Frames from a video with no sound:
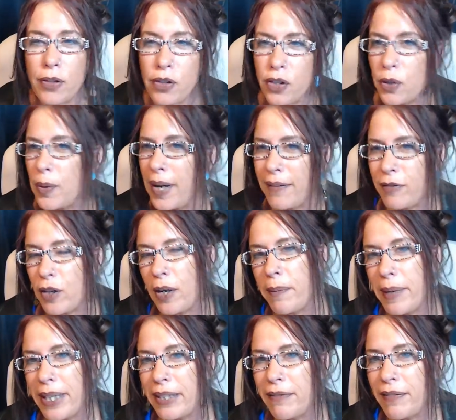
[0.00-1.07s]
or two after I
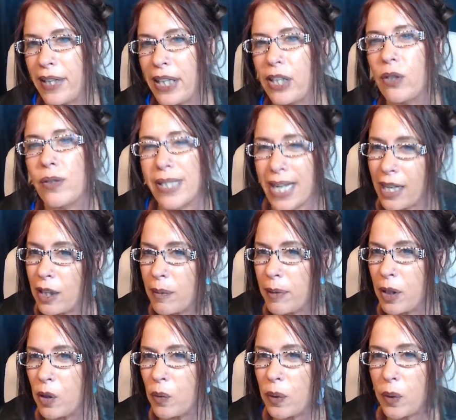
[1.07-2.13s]
made the video telling
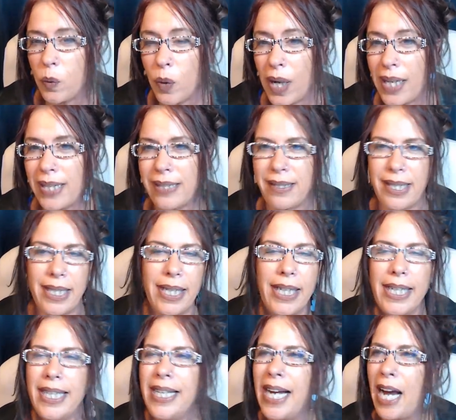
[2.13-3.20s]
me who he was and
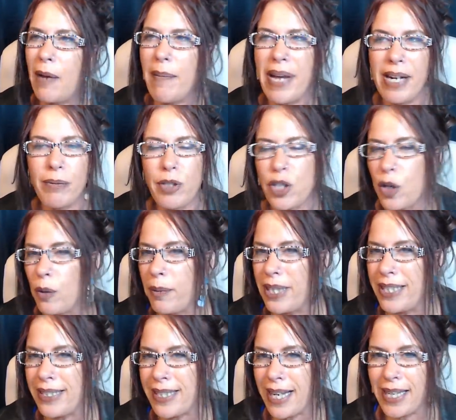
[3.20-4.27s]
I made him show me
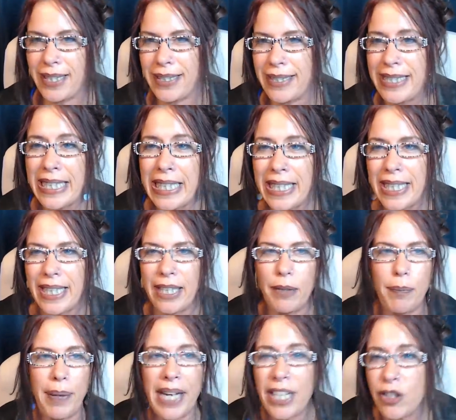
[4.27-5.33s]
his ID and
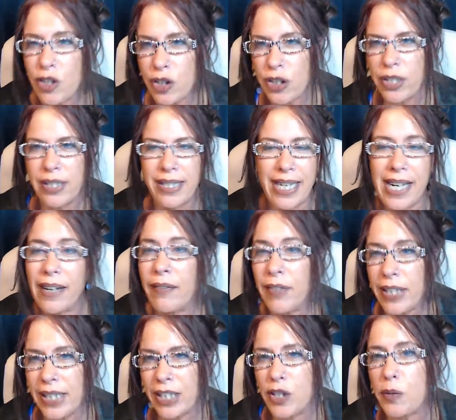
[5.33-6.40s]
pictures and
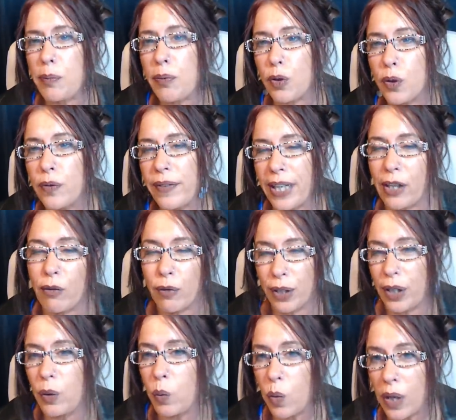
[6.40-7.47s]
everything to prove that it
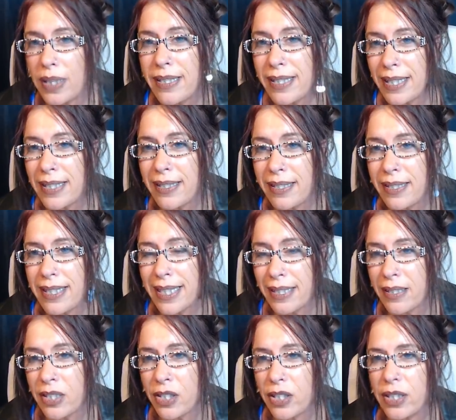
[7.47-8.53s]
really was his
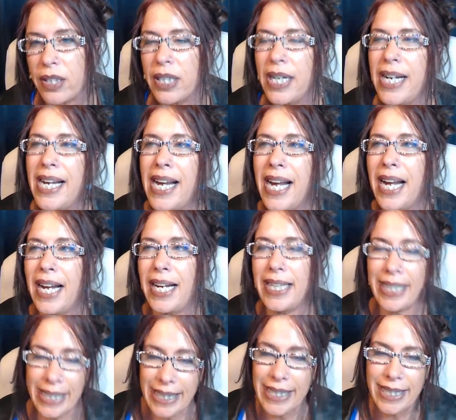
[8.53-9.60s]
sister. And
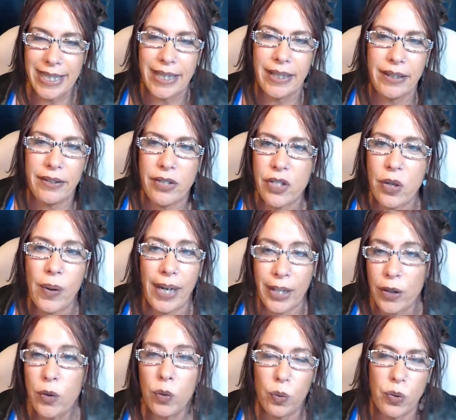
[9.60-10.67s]
he did. So I
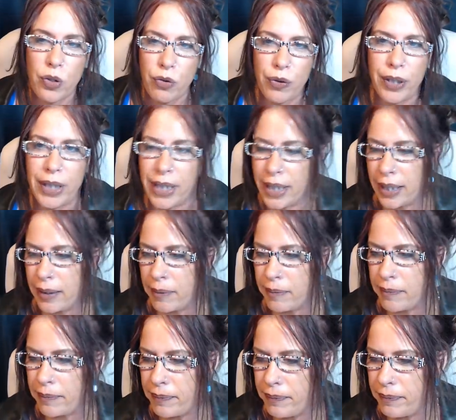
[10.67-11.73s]
knew it was really him.